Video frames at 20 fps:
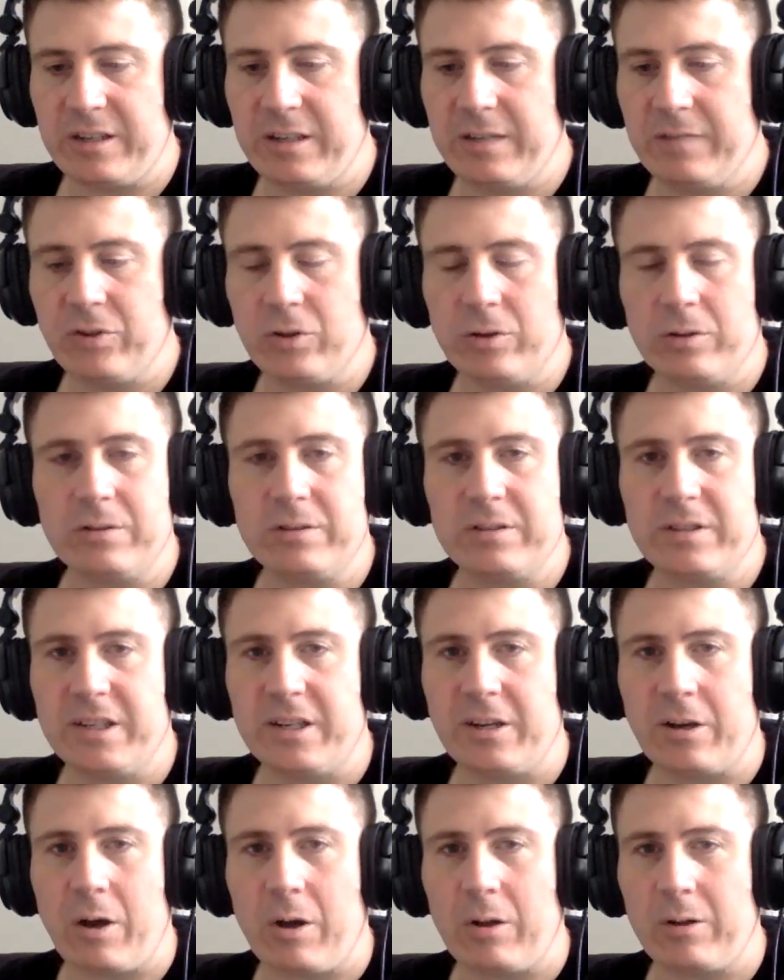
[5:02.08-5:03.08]
evil
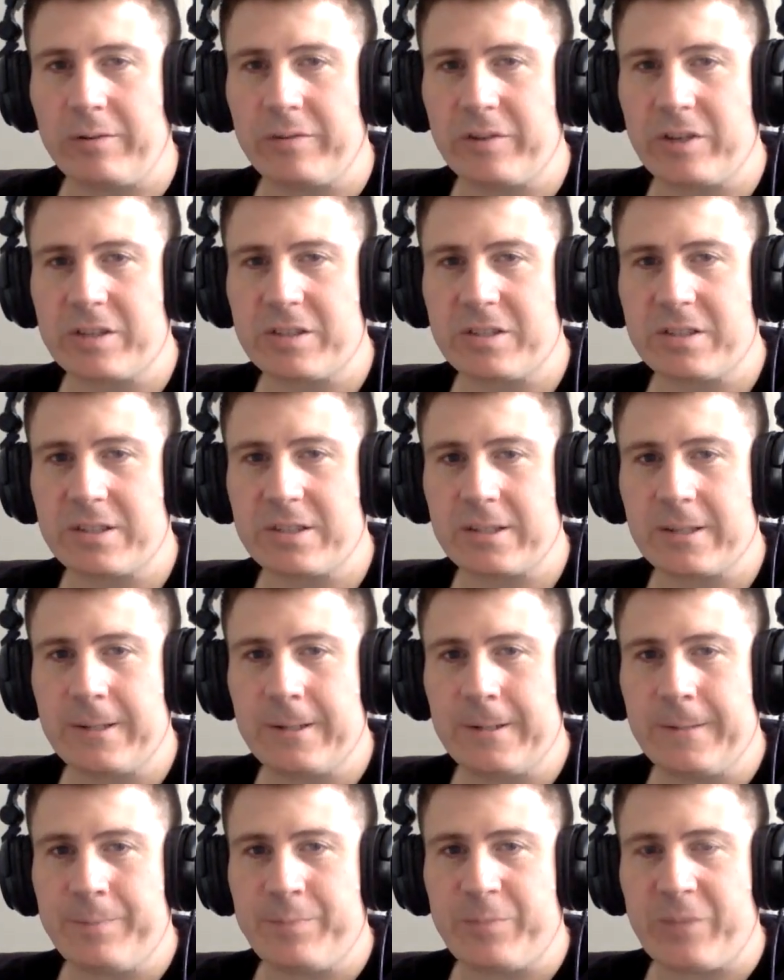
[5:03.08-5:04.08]
in all of us.
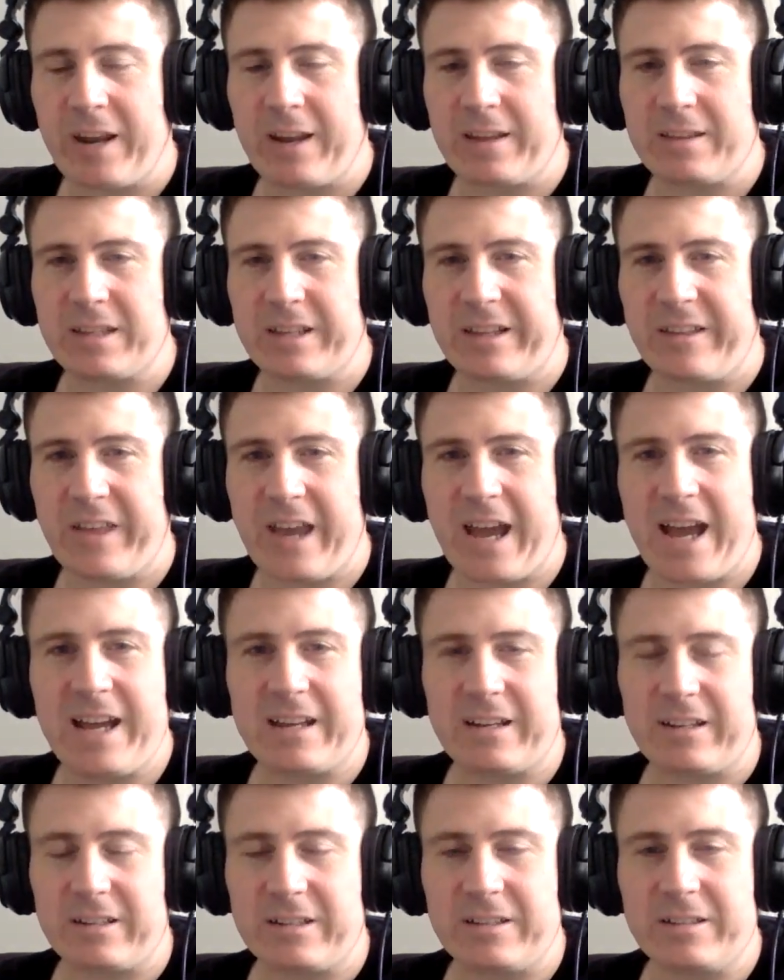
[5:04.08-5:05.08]
And I think
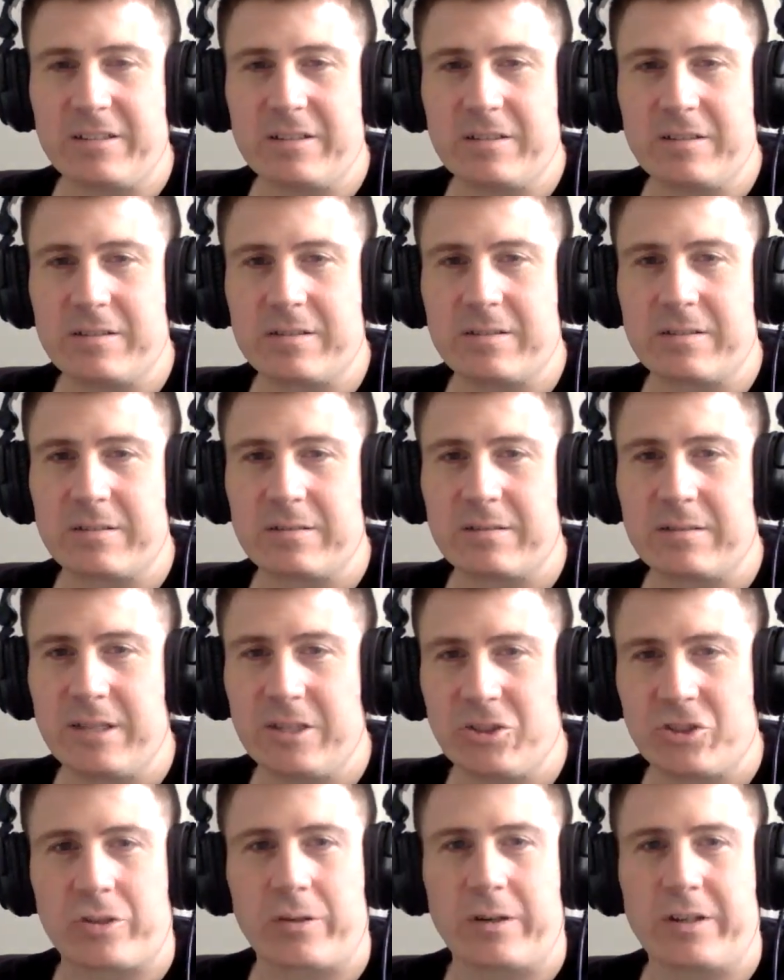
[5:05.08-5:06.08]
that is
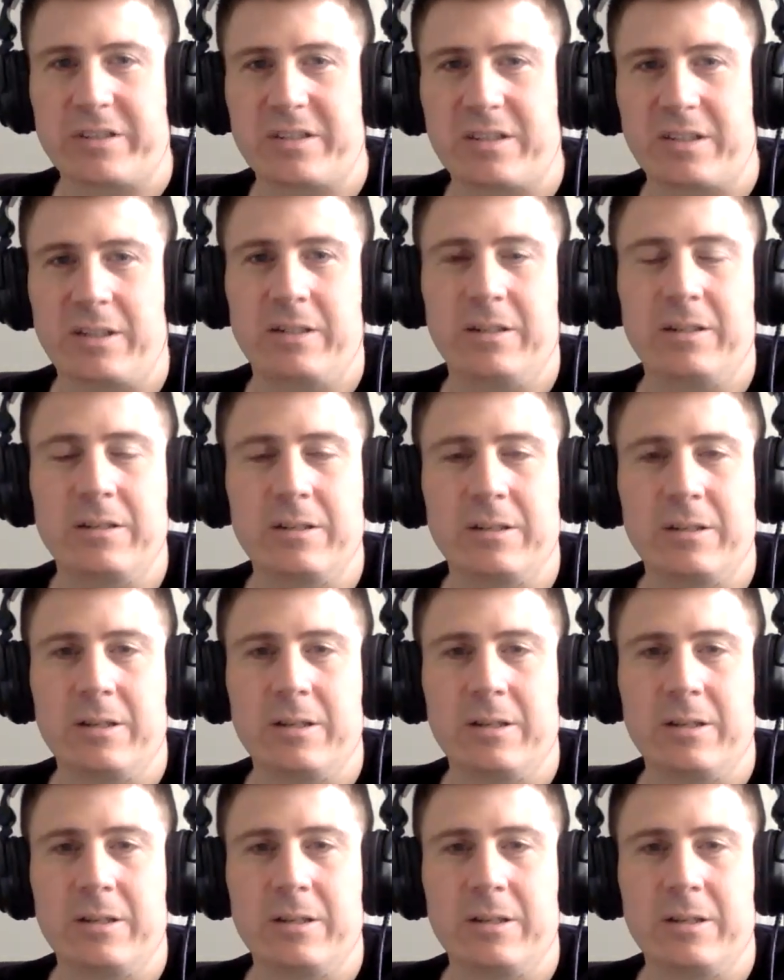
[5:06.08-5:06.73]
interesting.